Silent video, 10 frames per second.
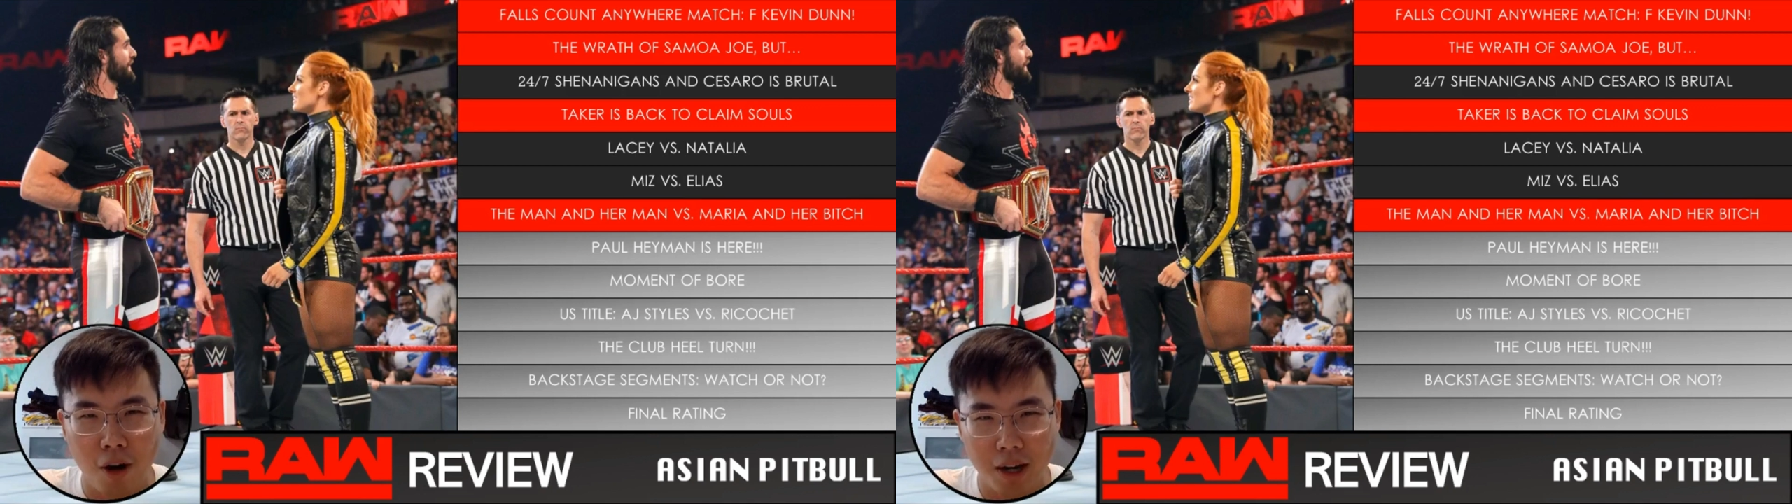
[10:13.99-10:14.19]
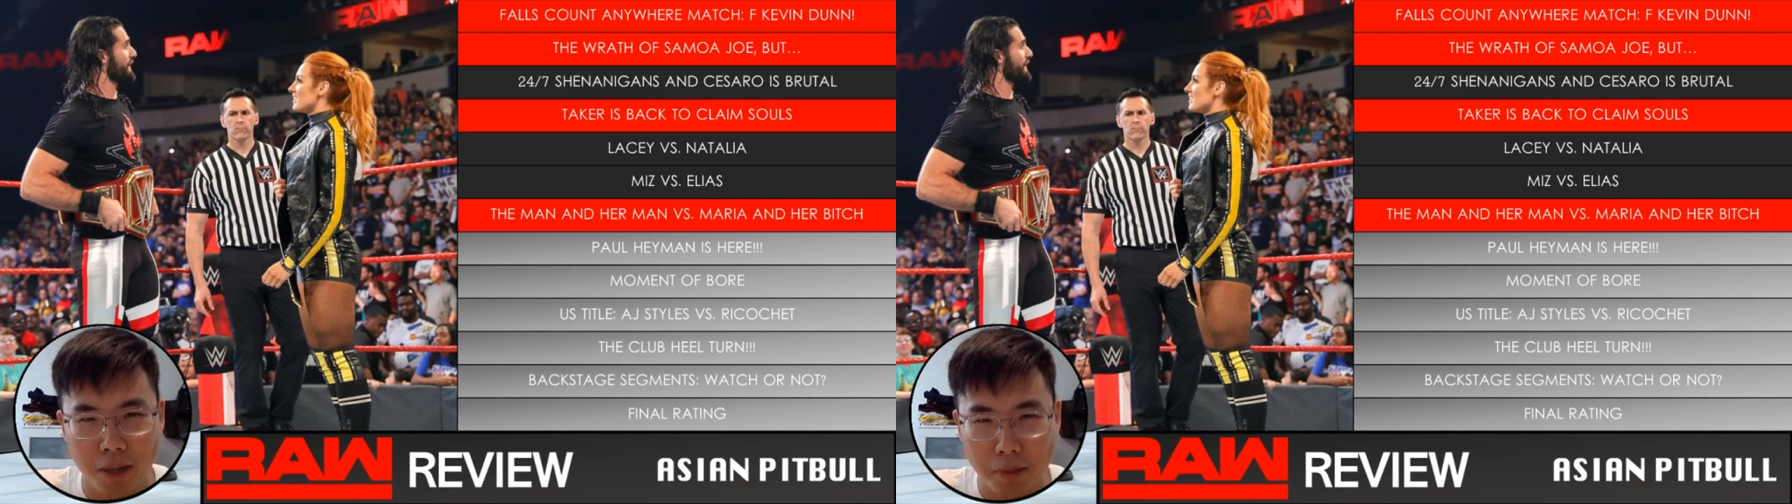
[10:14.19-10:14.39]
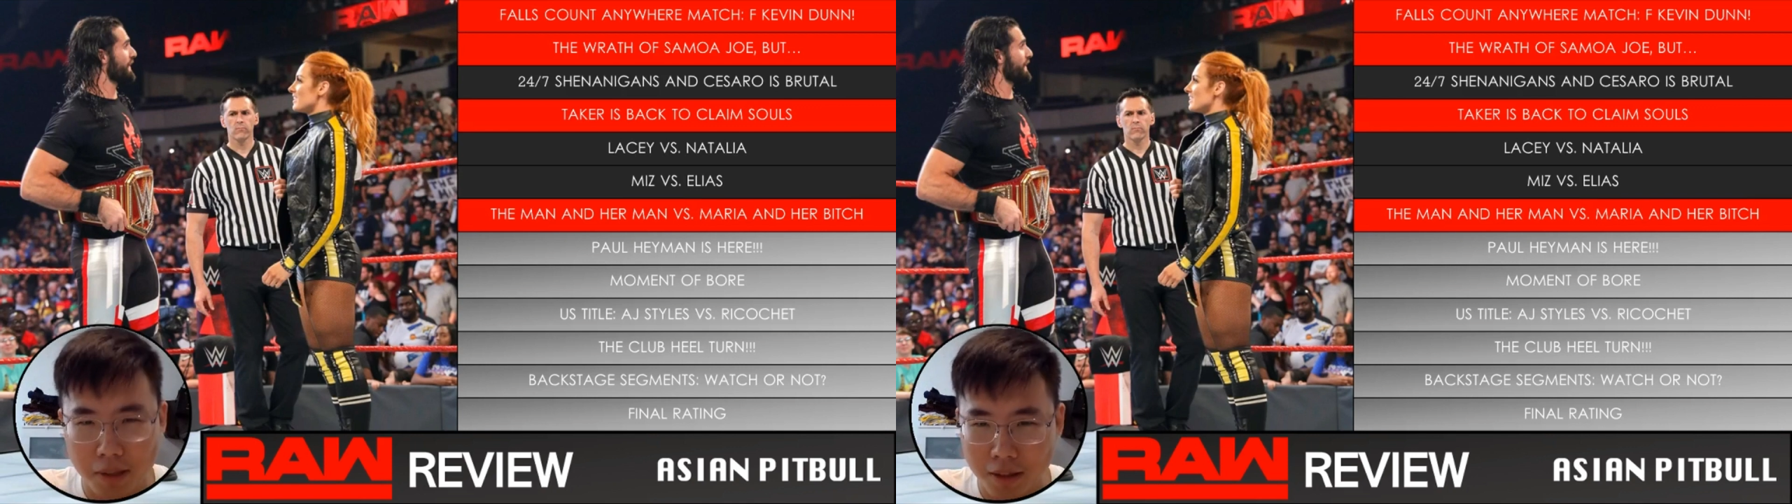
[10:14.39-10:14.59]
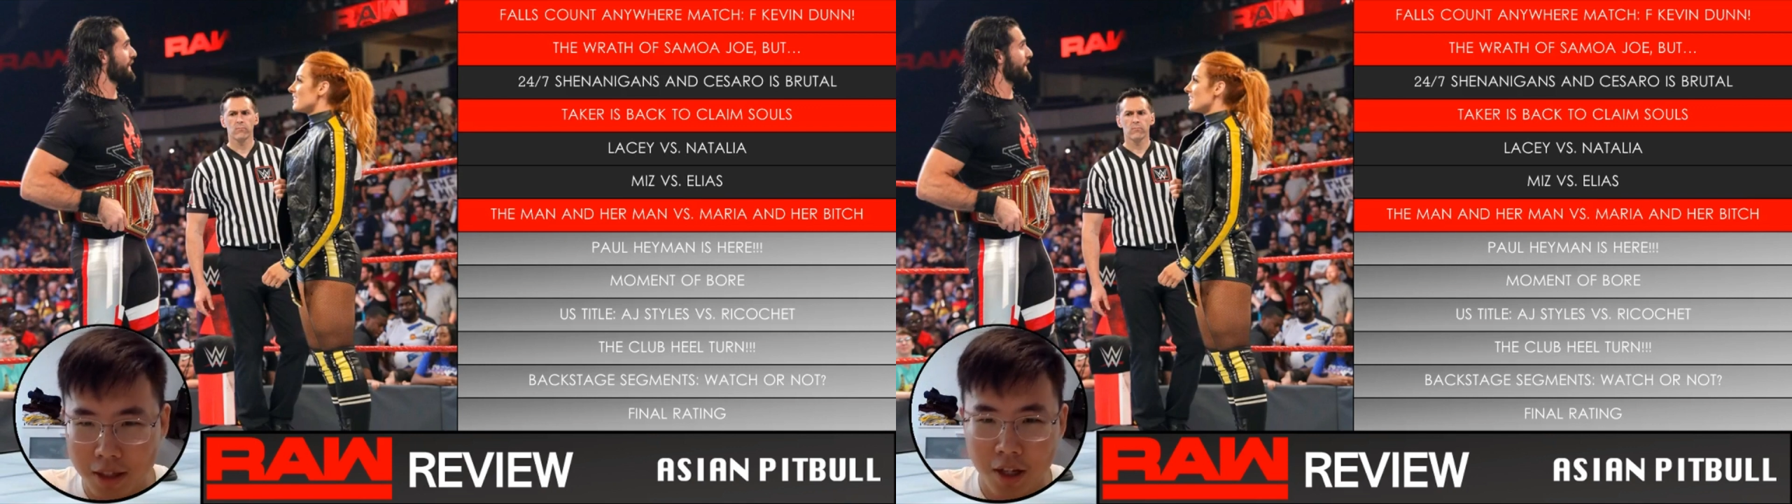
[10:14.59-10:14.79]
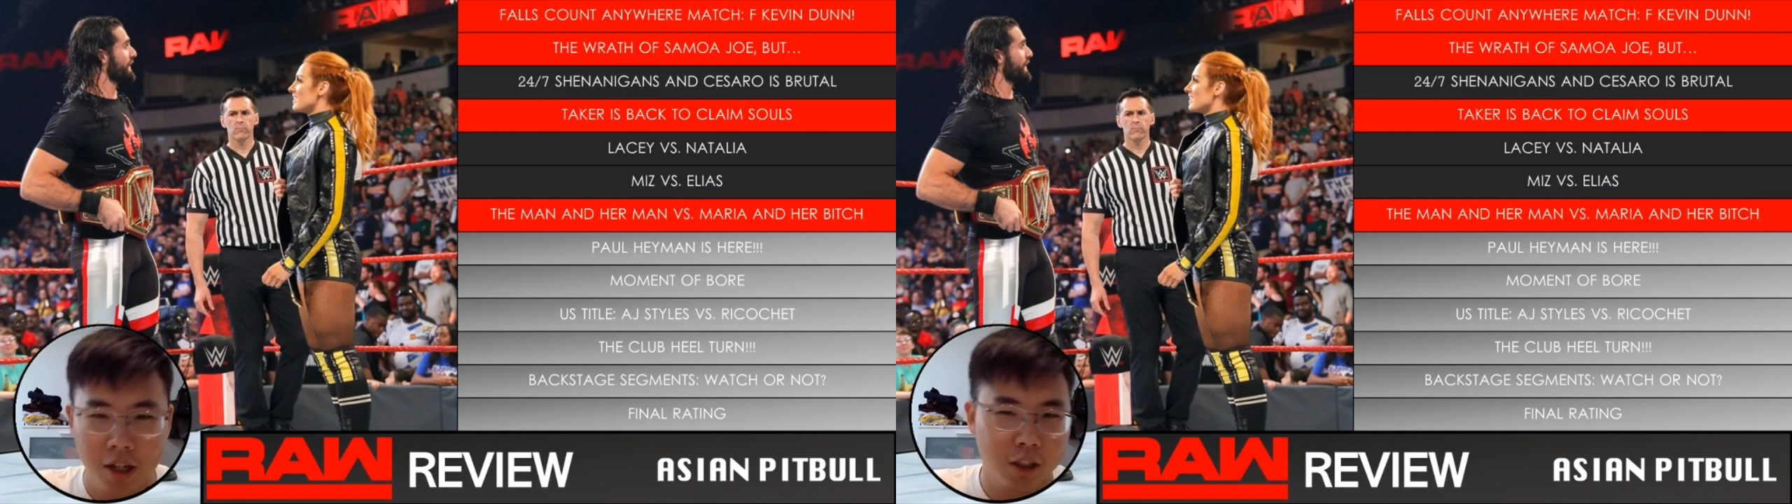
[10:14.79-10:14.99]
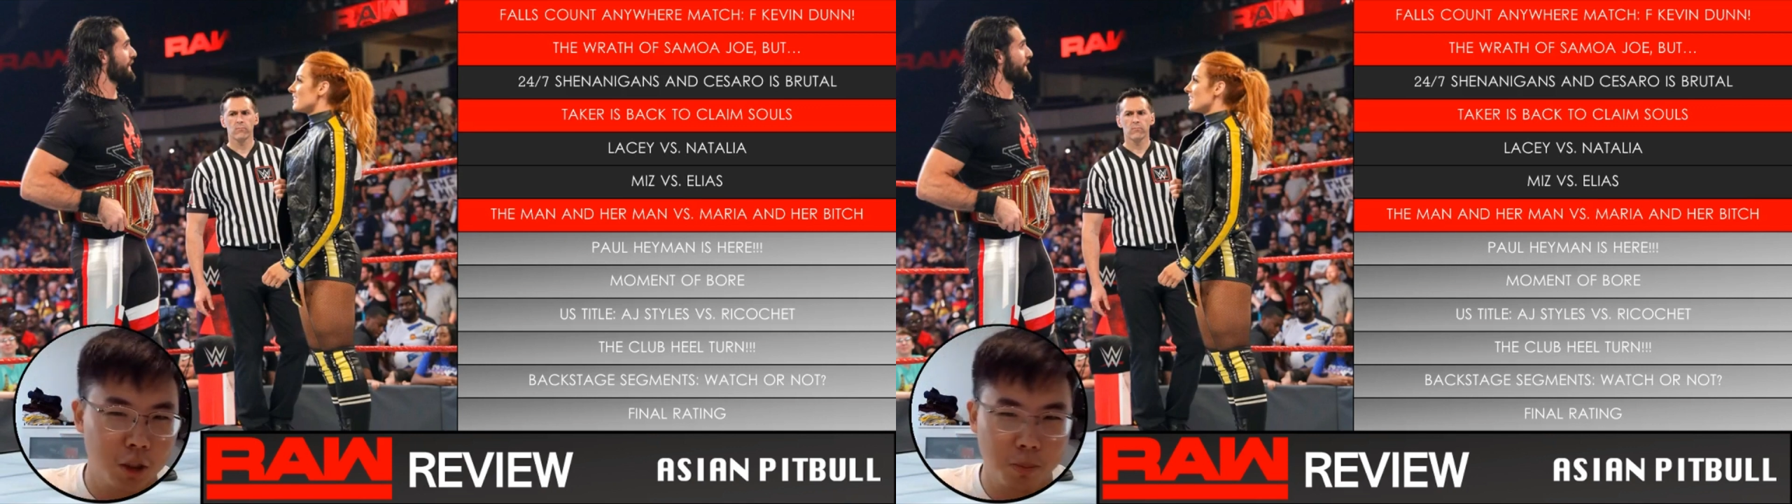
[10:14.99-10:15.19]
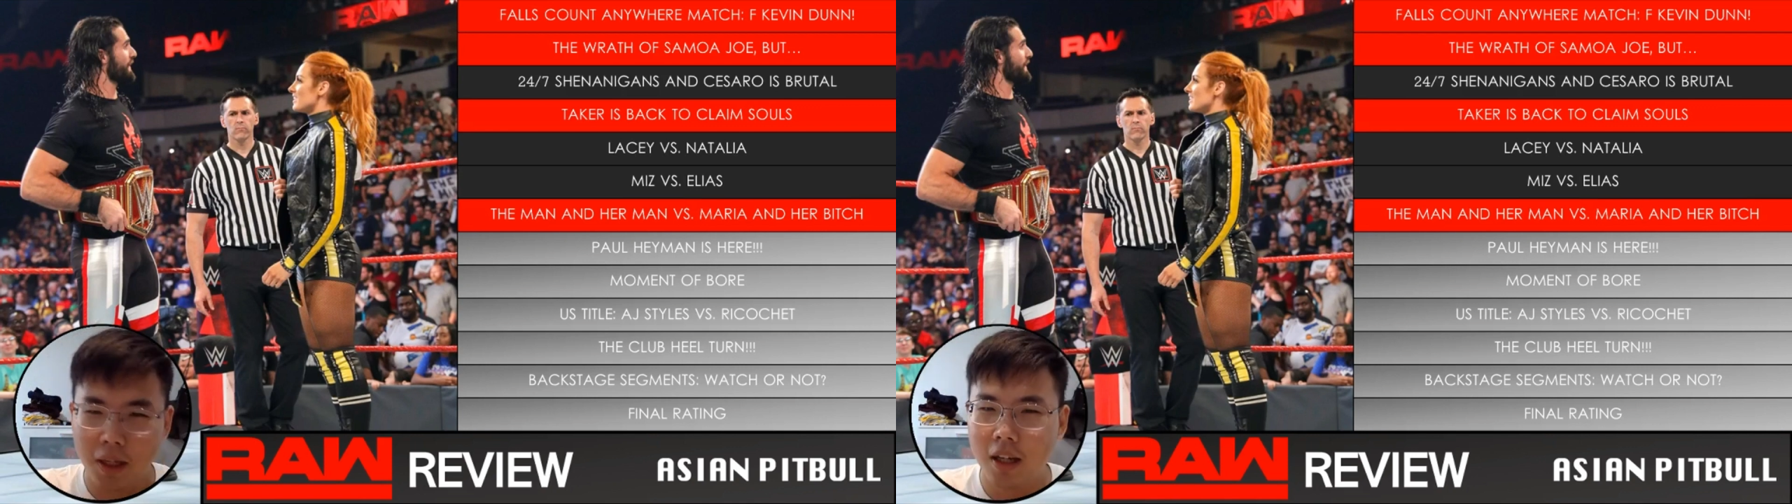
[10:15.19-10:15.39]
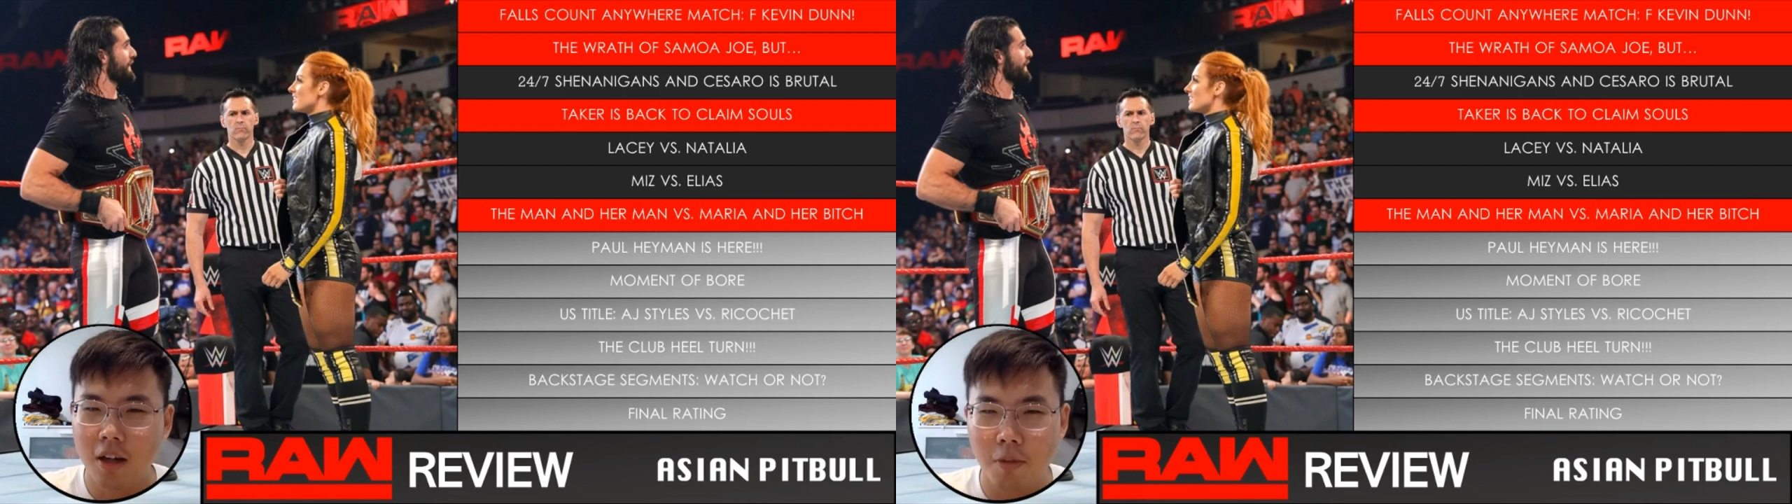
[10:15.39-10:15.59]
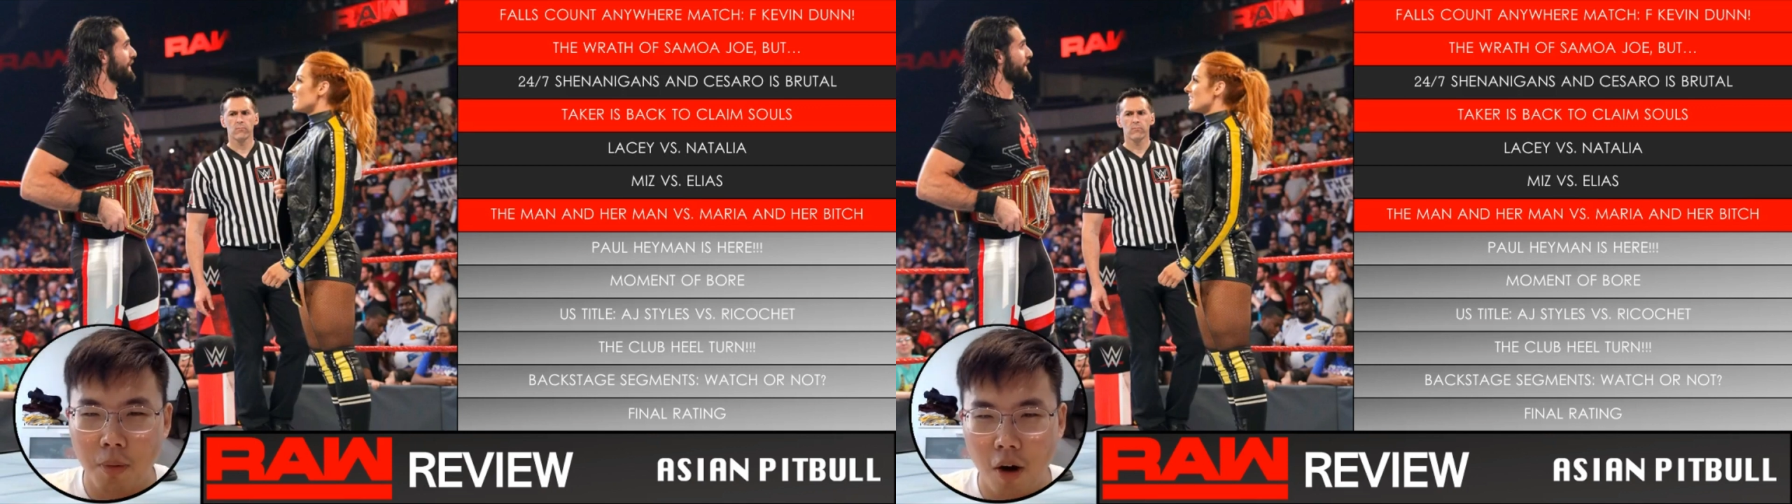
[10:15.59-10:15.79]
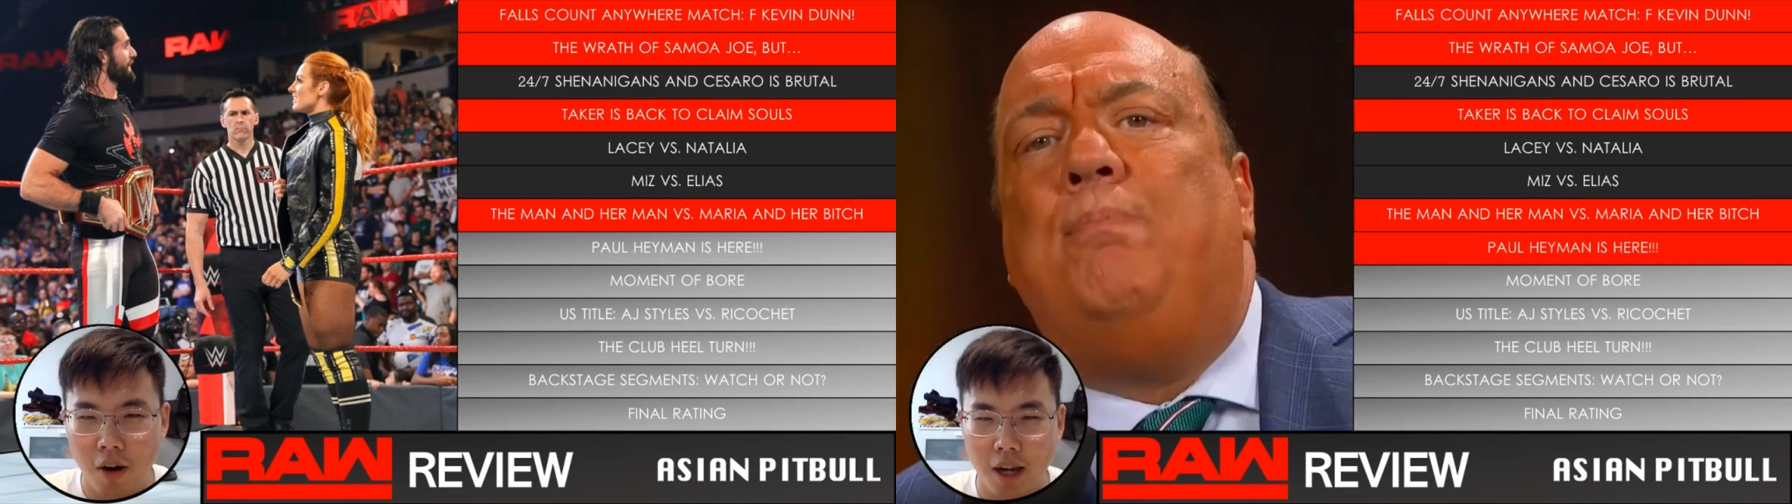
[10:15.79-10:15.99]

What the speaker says: Heyman. Speaking of Paul